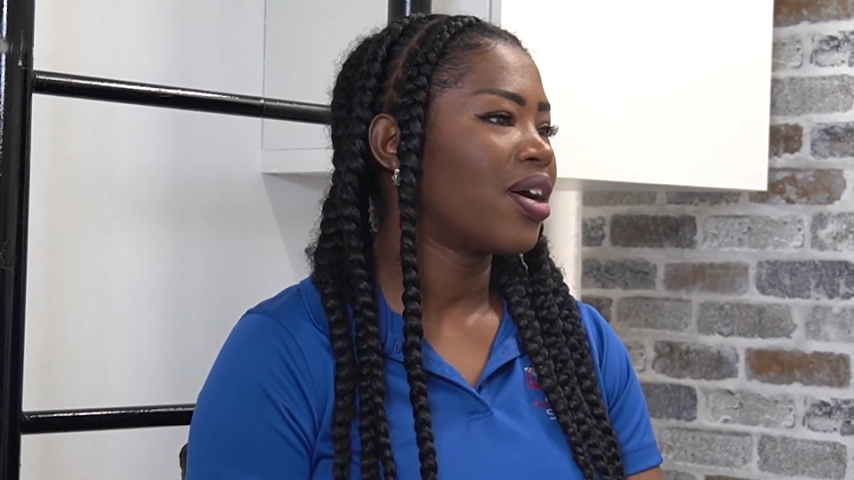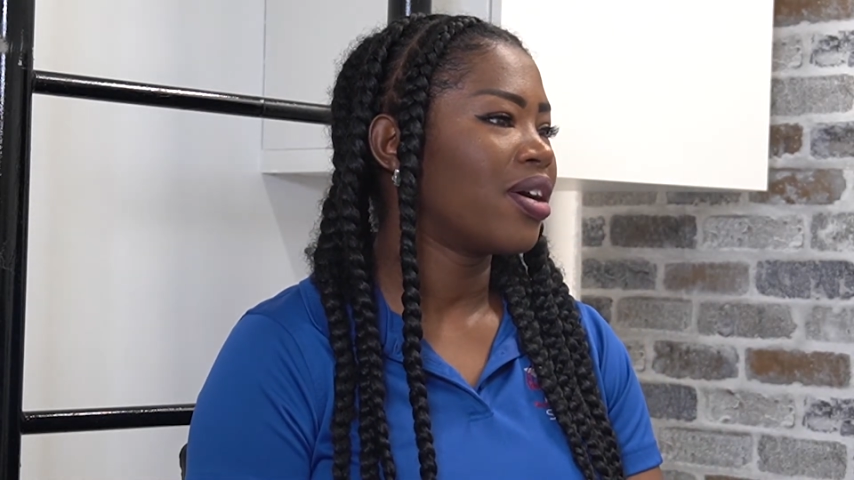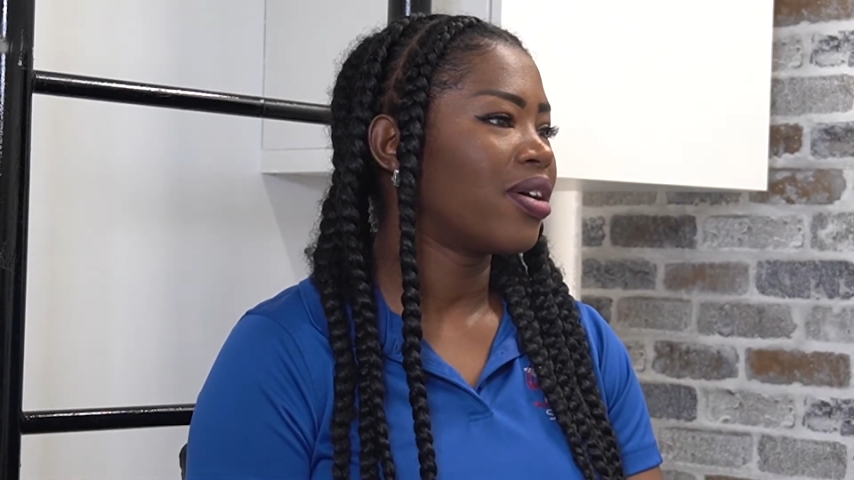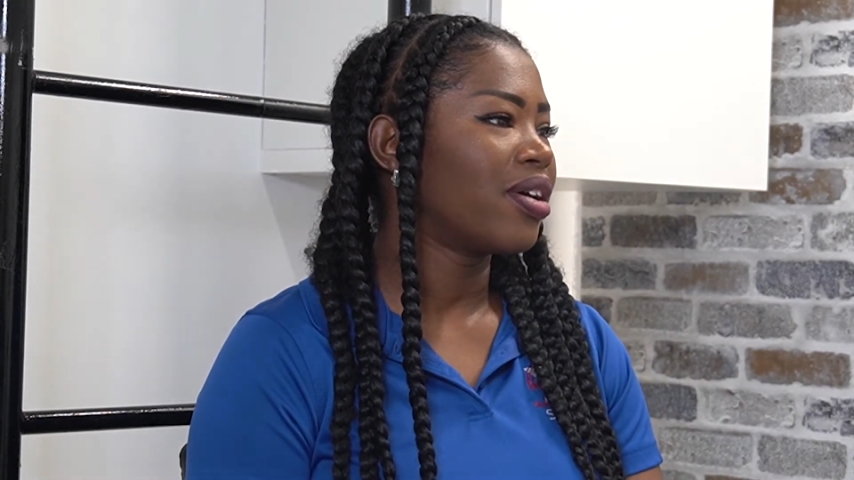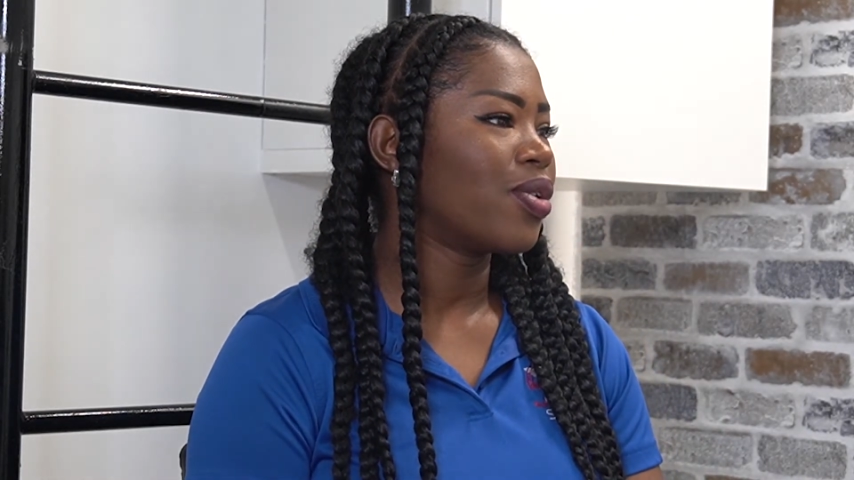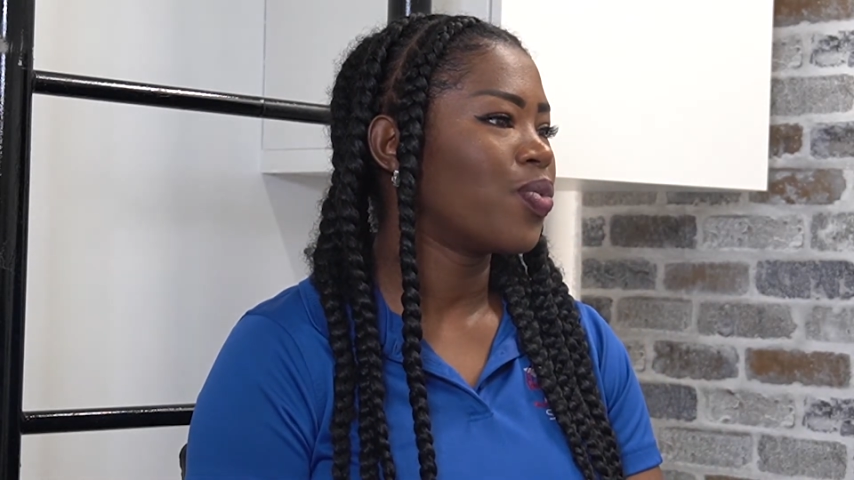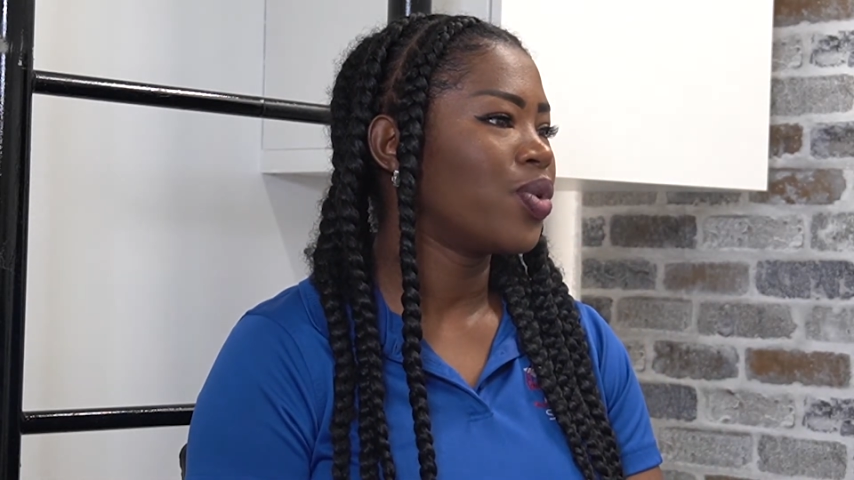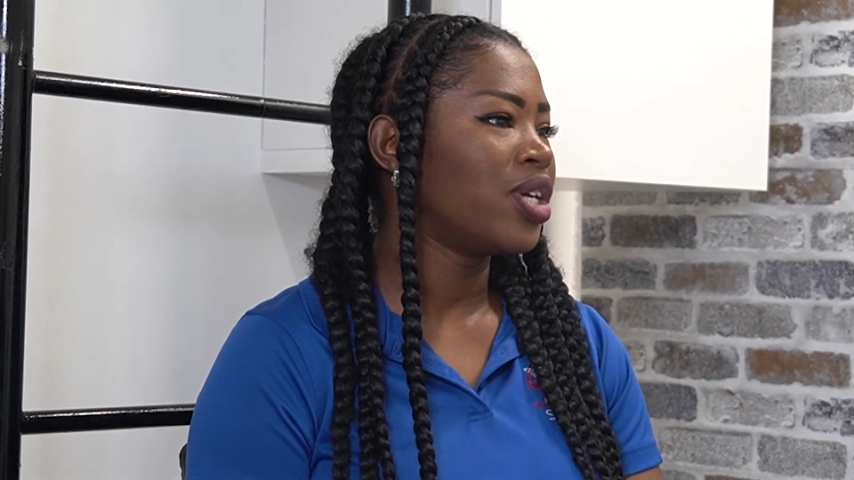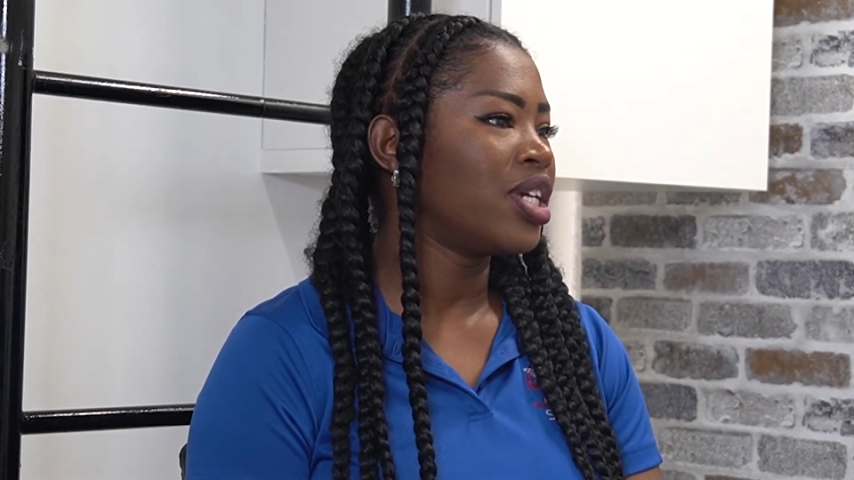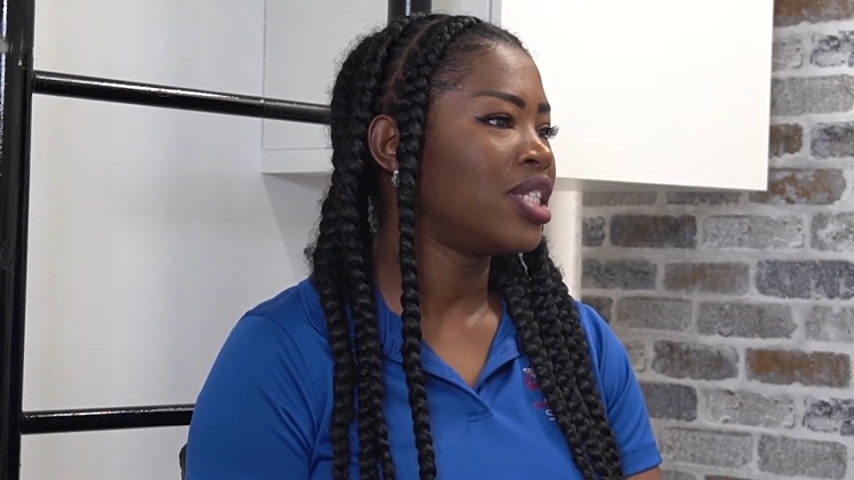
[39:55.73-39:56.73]

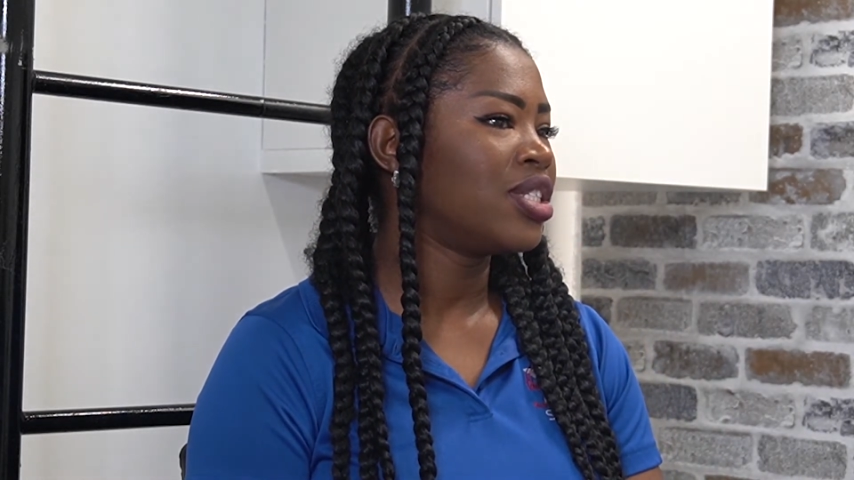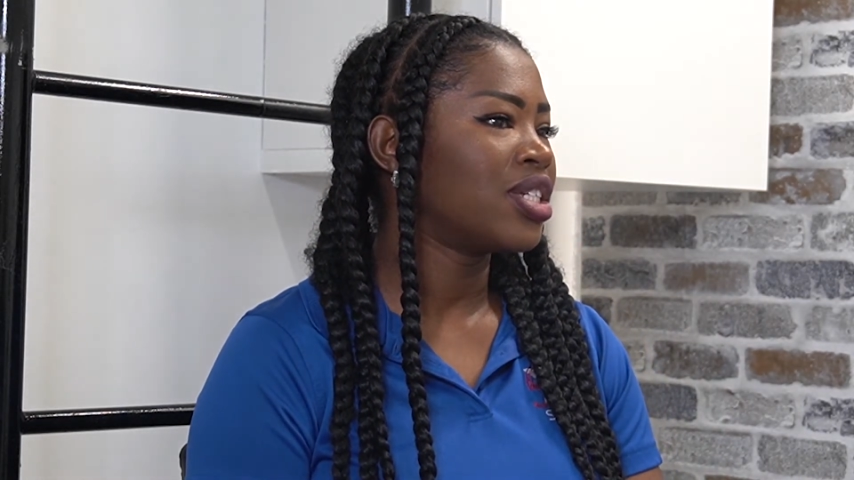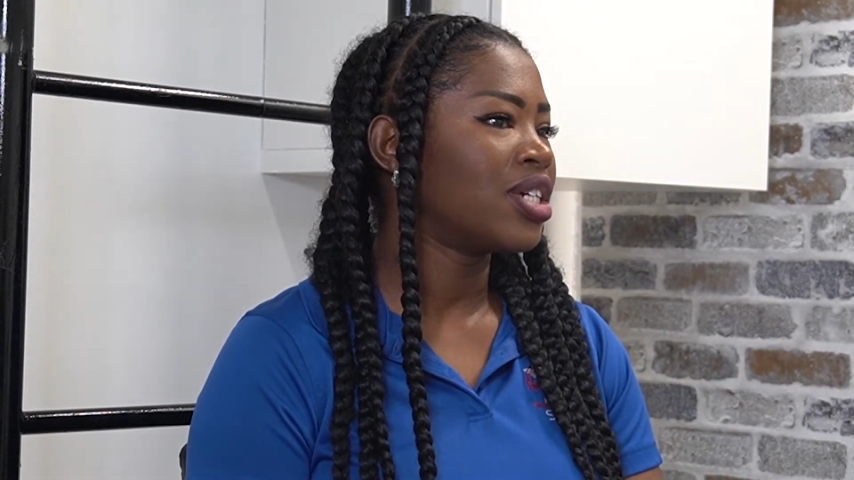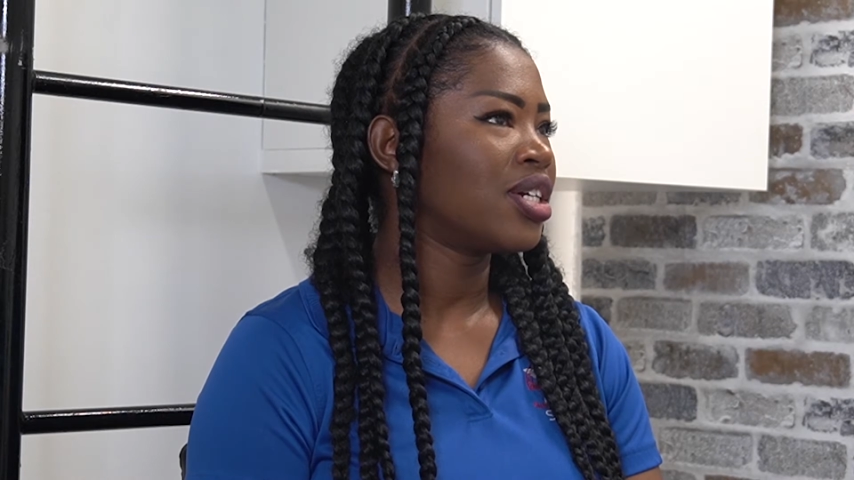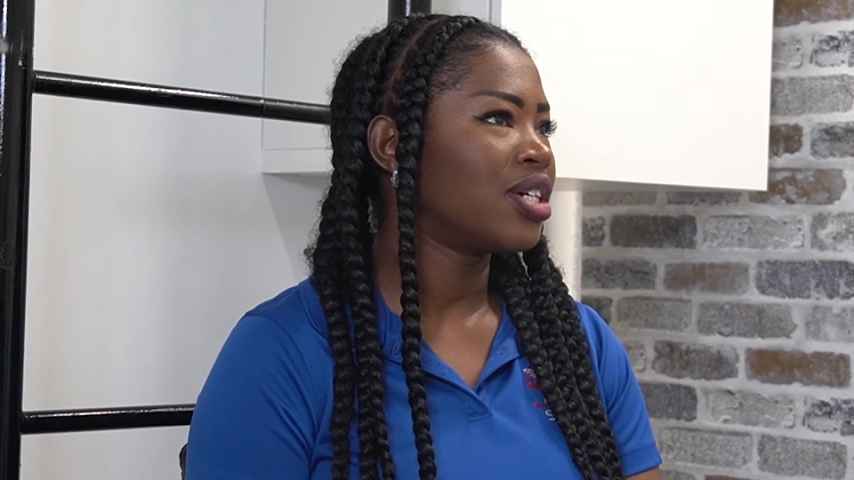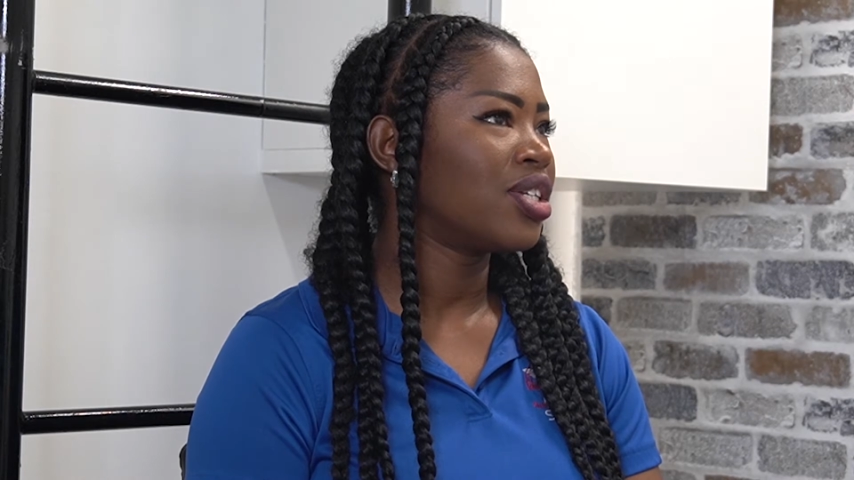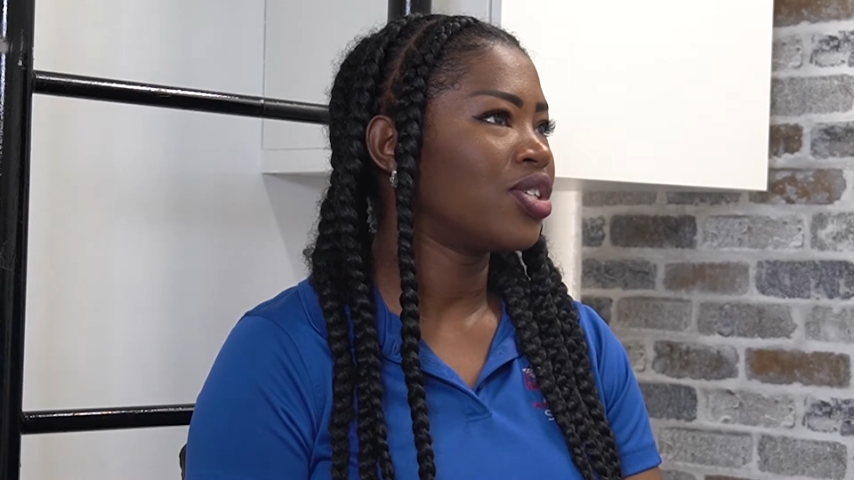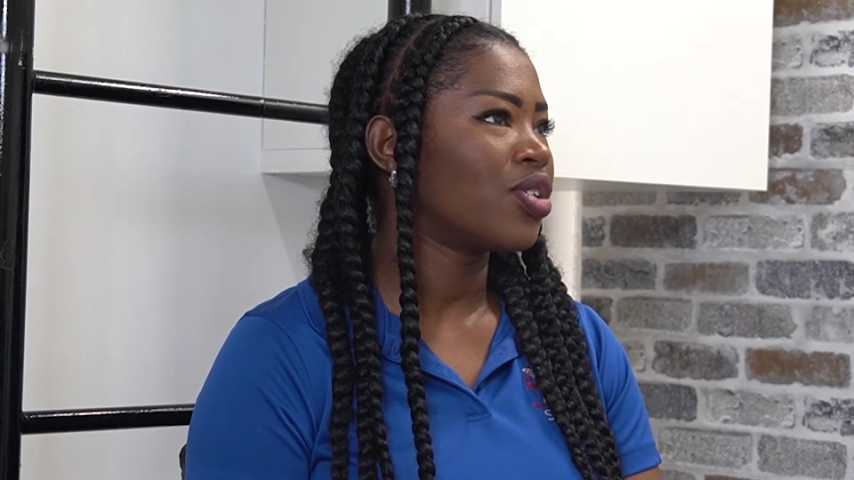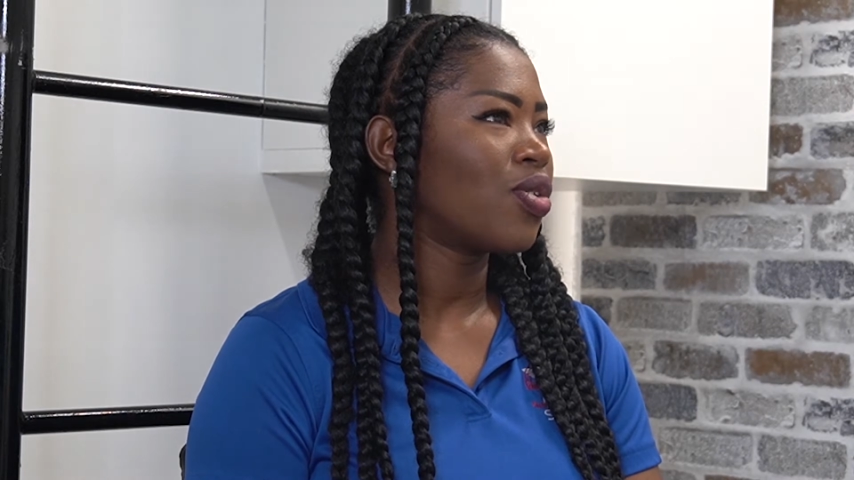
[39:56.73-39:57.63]
We did